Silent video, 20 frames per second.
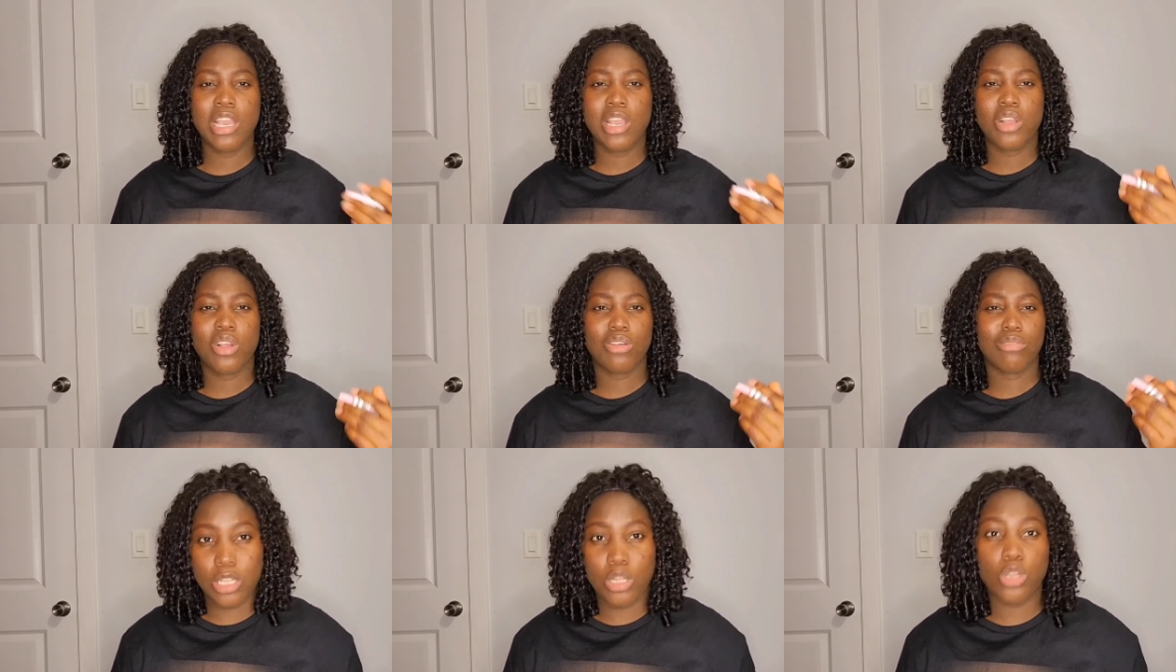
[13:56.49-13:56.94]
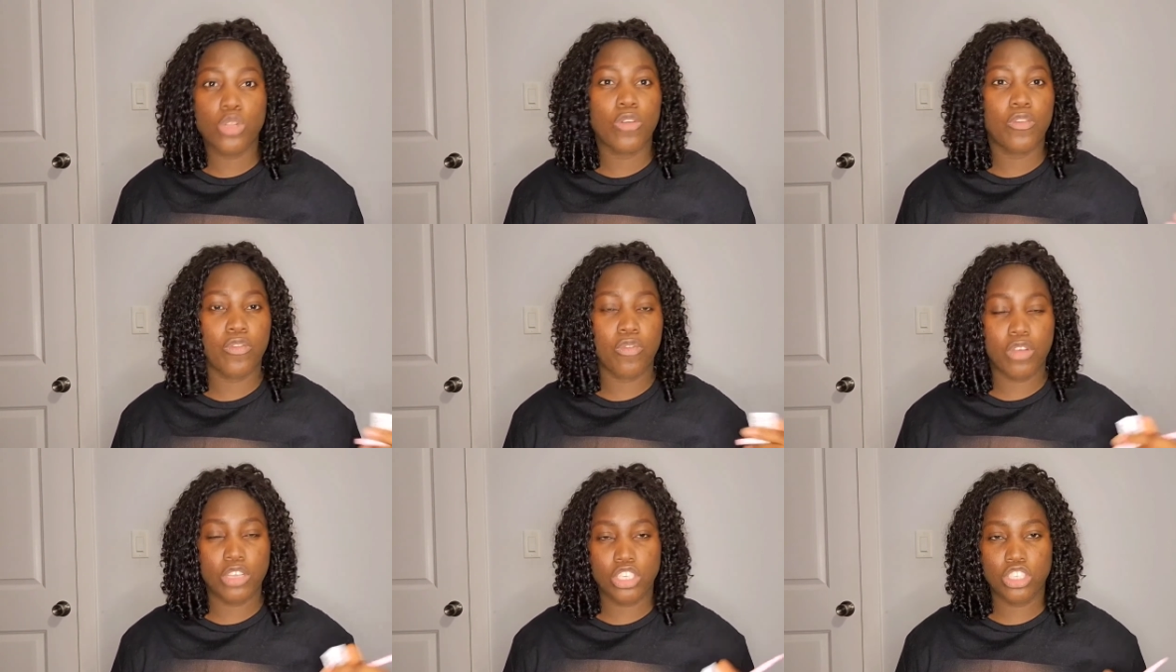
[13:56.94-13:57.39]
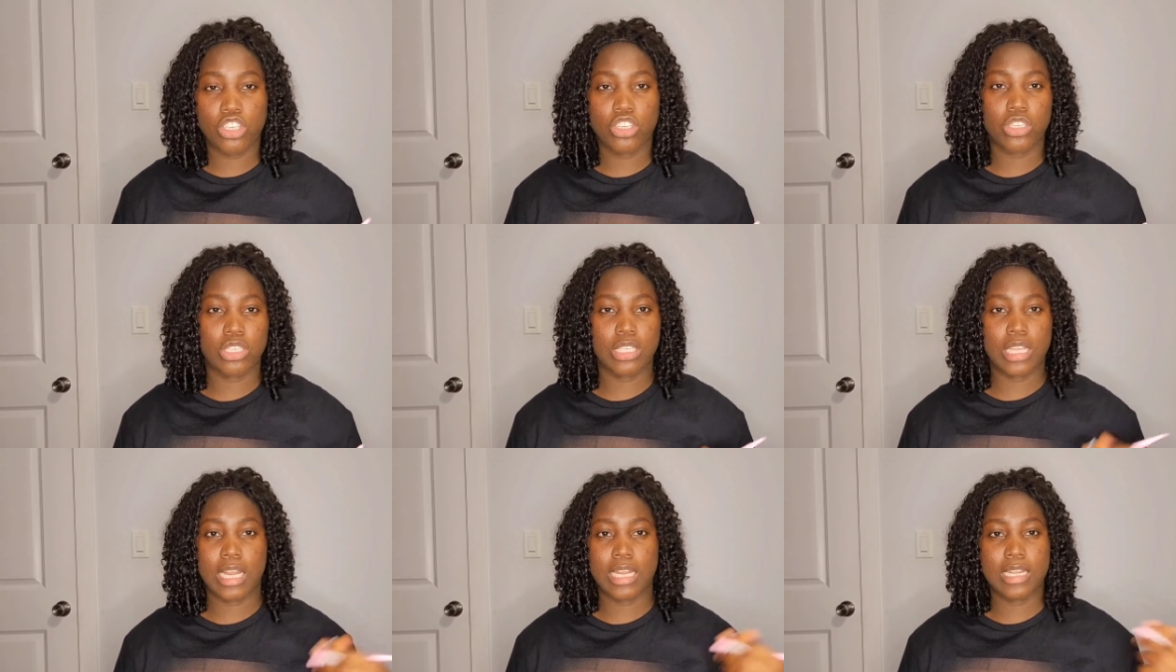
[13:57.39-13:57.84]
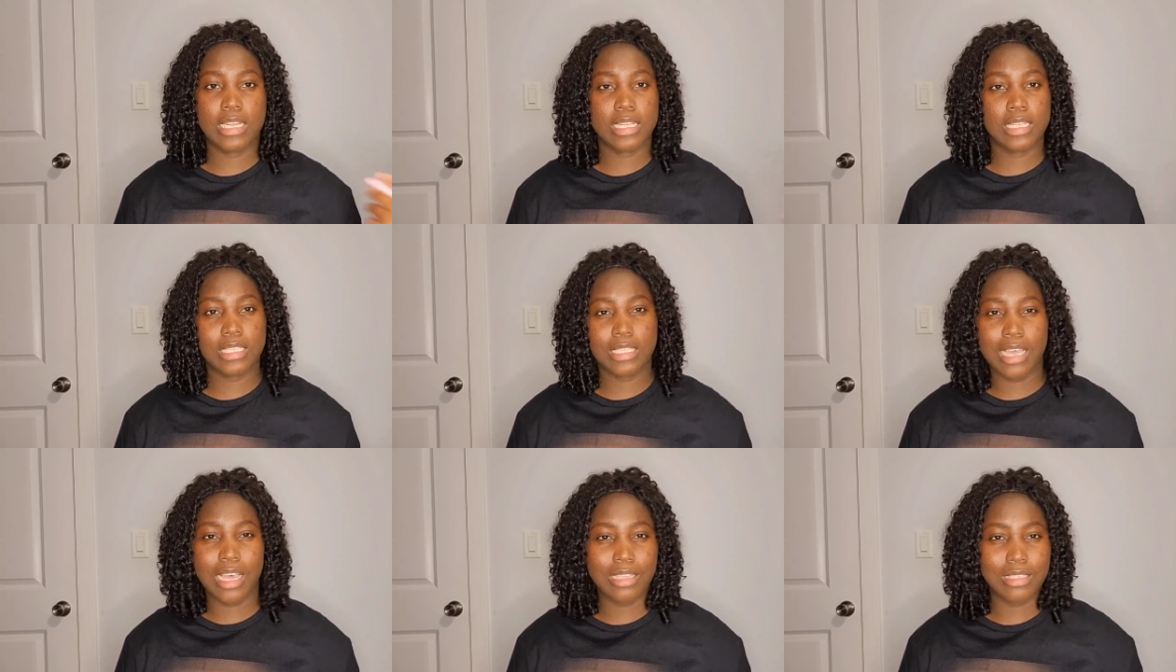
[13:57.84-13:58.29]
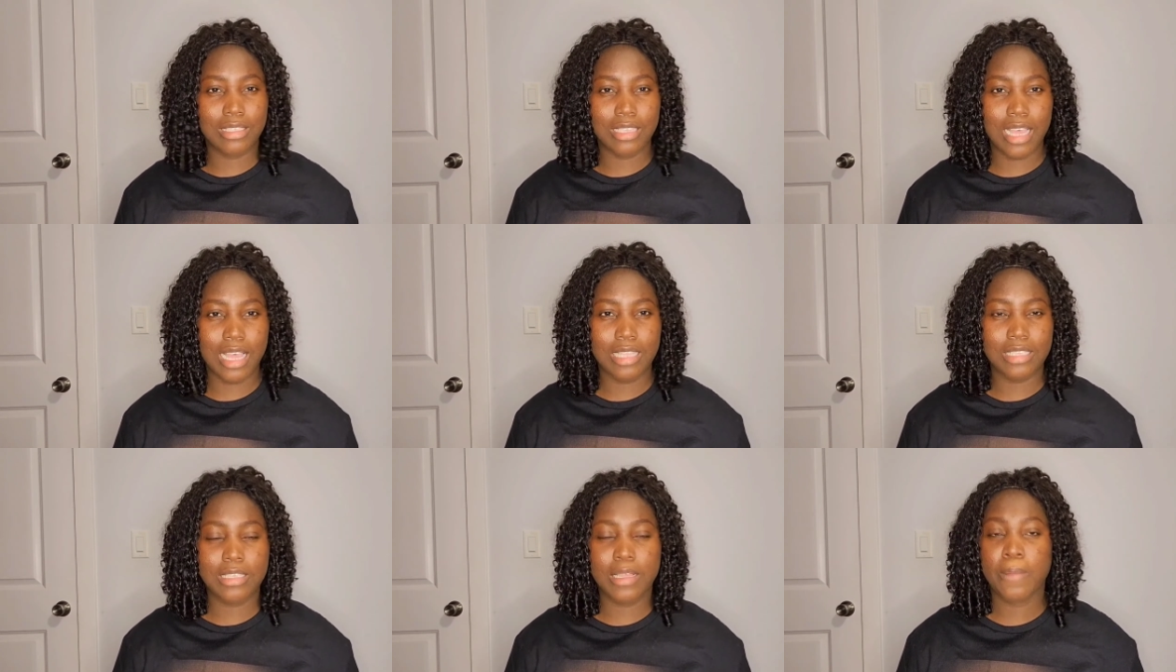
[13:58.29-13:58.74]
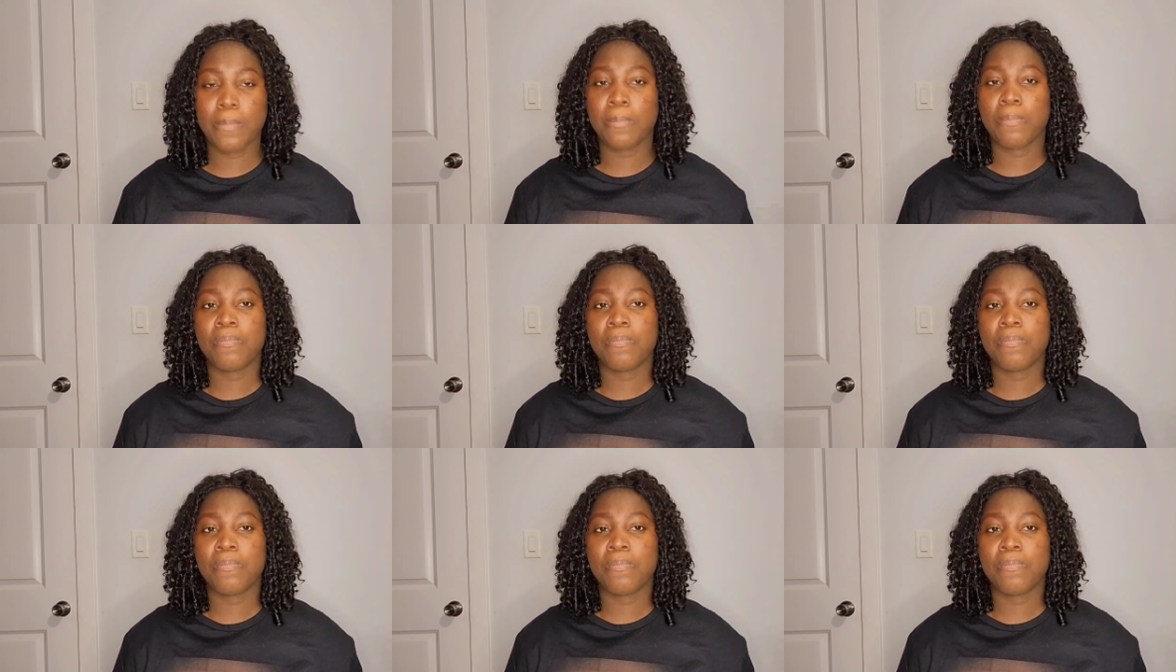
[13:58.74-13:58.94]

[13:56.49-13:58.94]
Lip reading: There's a lot of questions that needs answers.